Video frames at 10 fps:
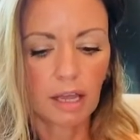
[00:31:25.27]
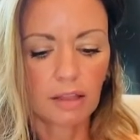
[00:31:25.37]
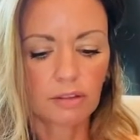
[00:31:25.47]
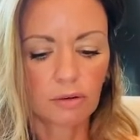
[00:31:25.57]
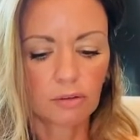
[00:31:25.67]

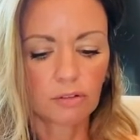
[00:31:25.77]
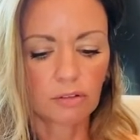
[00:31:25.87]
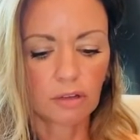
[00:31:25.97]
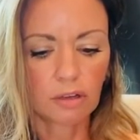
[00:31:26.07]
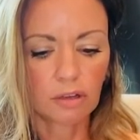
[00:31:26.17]
and
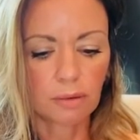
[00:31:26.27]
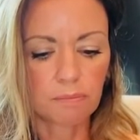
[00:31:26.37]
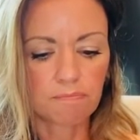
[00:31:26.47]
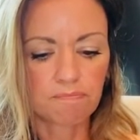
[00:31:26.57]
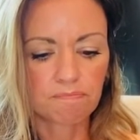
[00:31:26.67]
there's
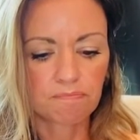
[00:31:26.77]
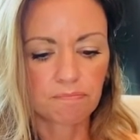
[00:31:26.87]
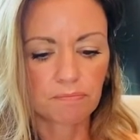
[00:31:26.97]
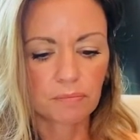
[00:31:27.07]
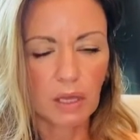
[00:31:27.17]

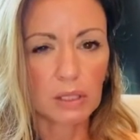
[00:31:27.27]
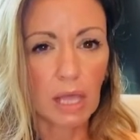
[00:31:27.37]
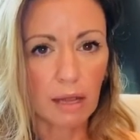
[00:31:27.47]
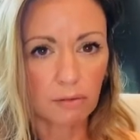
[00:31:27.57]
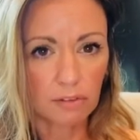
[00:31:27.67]
a
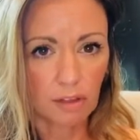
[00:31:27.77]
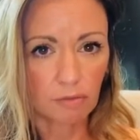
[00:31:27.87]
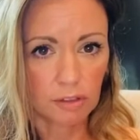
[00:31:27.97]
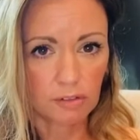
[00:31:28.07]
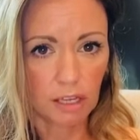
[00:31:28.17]
lot of stuff
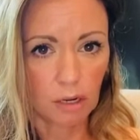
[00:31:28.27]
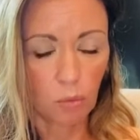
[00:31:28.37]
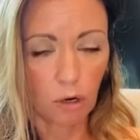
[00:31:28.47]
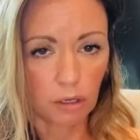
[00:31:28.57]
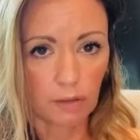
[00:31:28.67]
that's getting
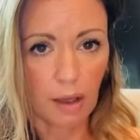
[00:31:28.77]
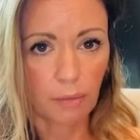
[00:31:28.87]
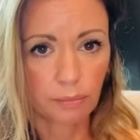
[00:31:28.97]
worked out.